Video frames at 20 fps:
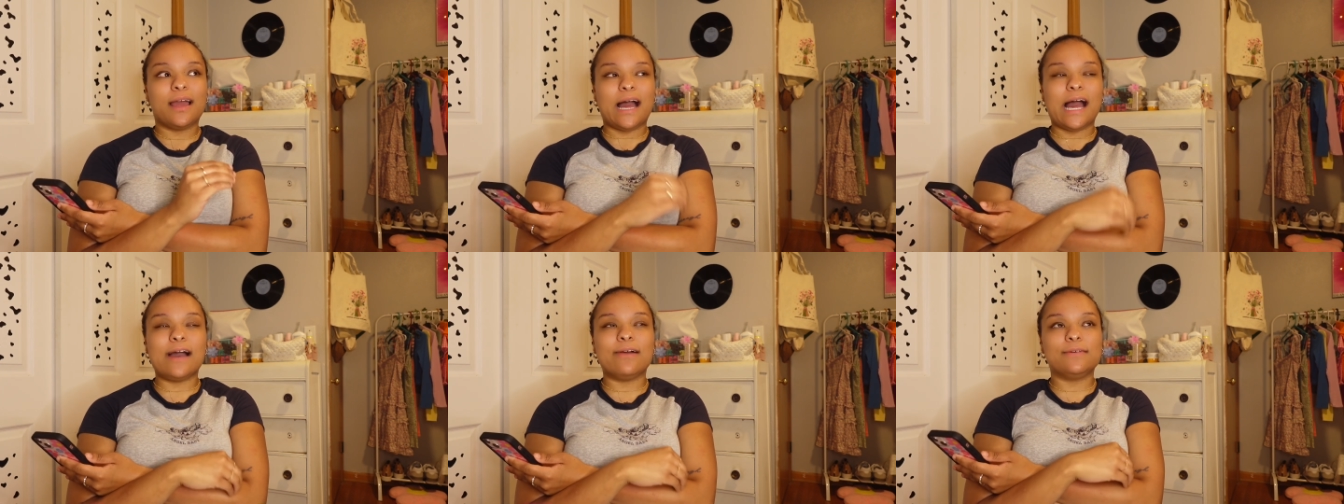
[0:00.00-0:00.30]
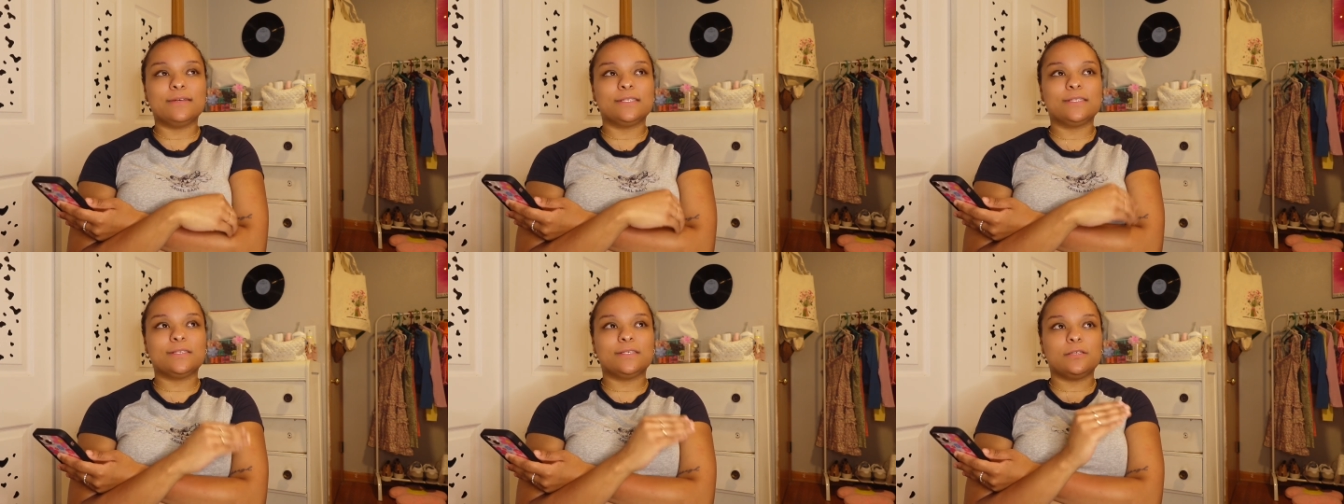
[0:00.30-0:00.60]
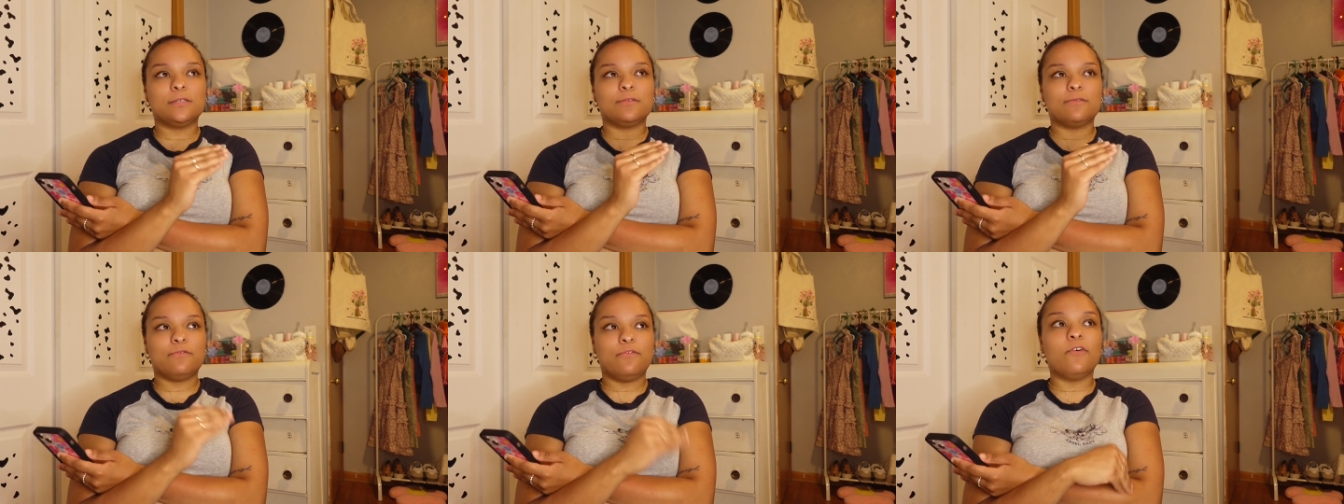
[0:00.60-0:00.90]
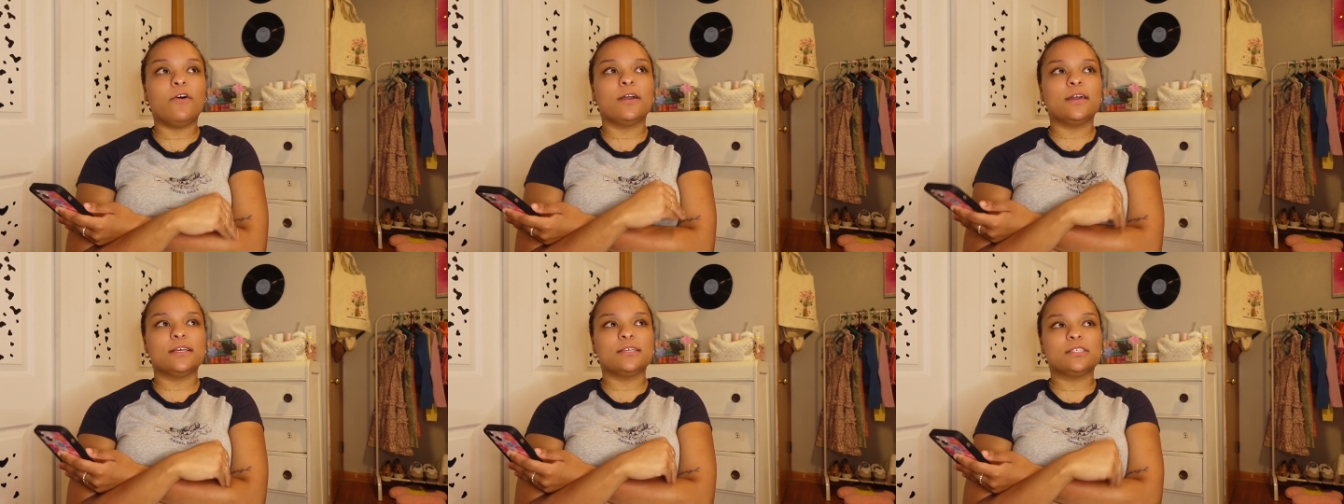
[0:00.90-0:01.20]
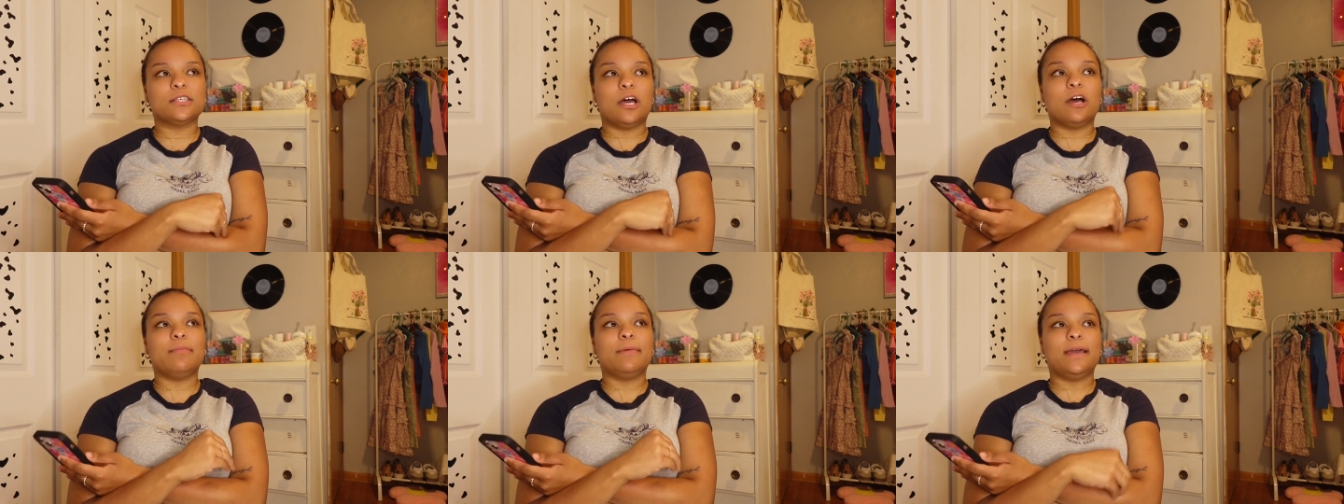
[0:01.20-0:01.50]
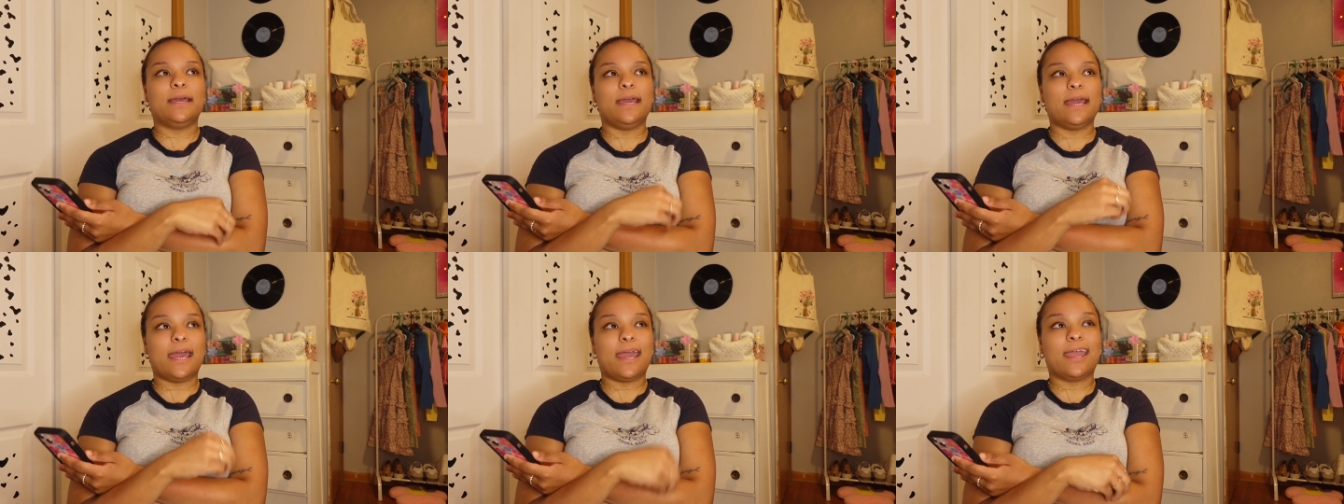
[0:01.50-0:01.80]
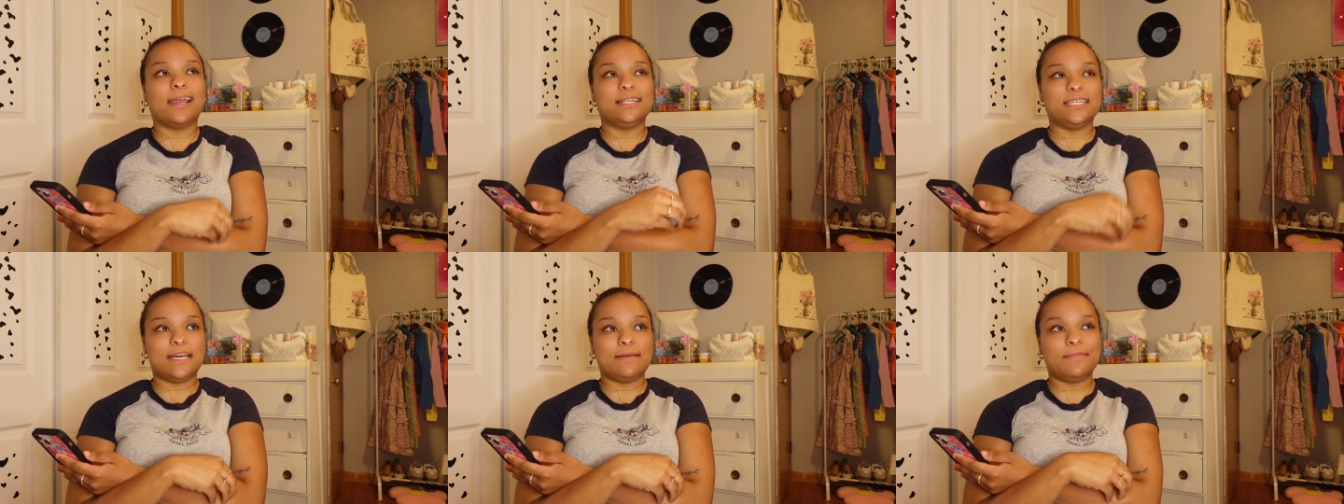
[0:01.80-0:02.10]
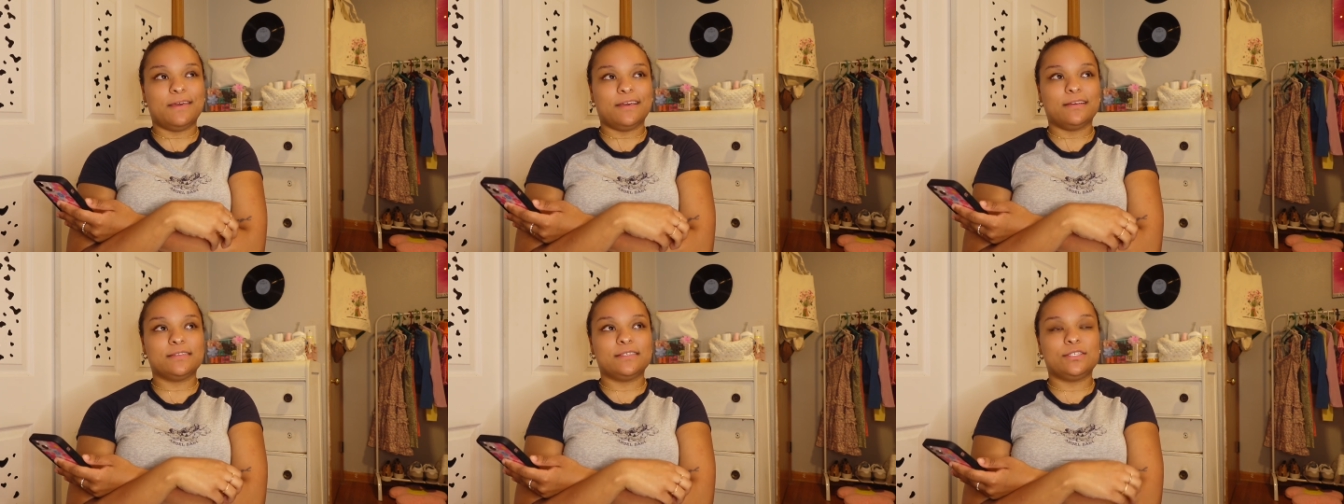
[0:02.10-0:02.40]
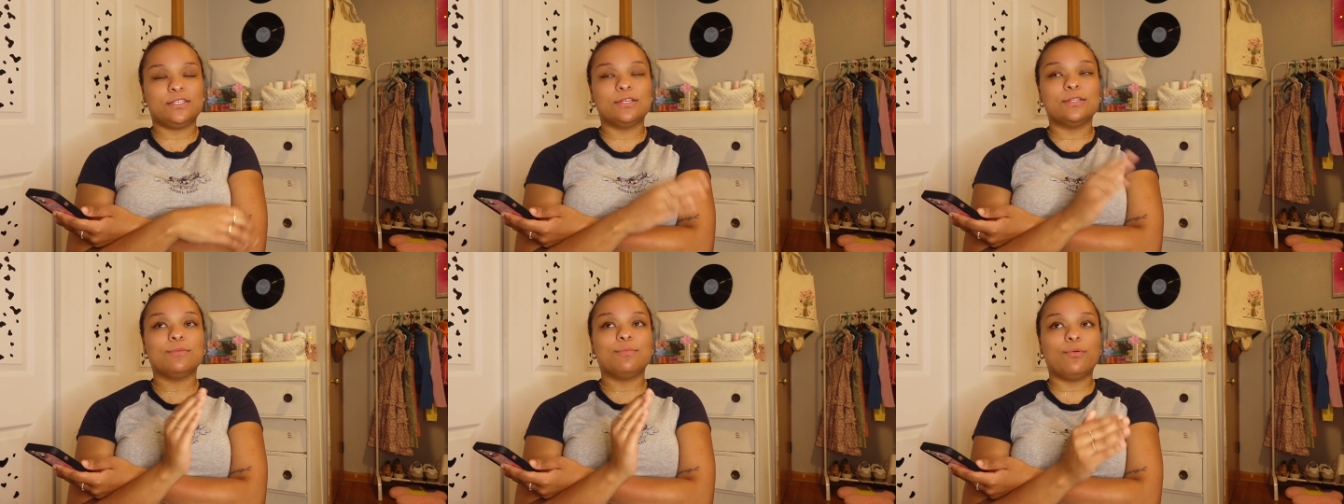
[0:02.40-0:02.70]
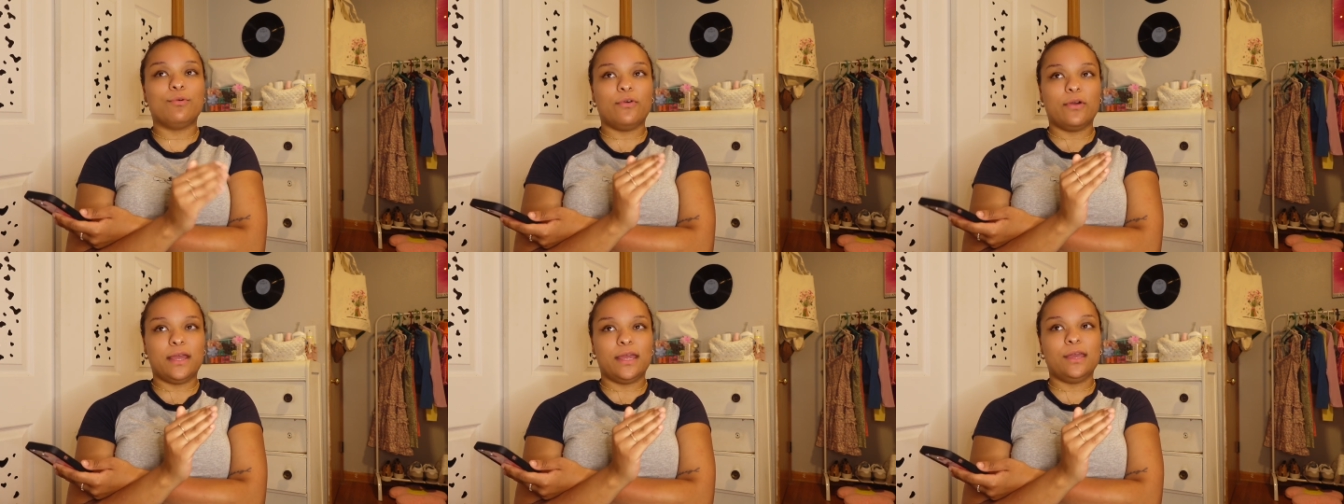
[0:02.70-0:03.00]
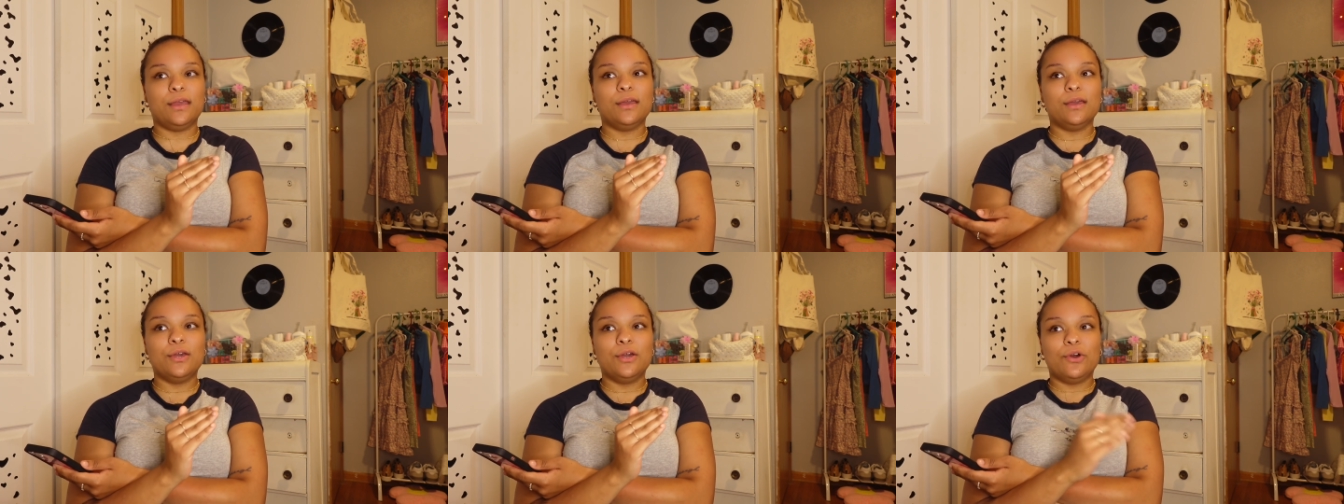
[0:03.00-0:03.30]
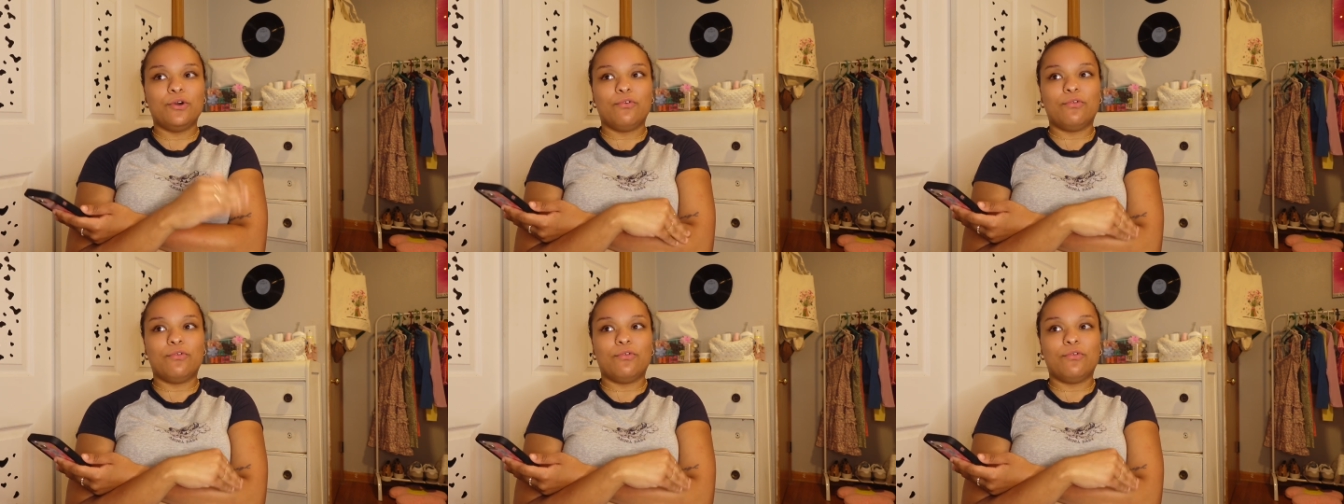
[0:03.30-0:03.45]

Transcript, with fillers: I was focused on my academics to the point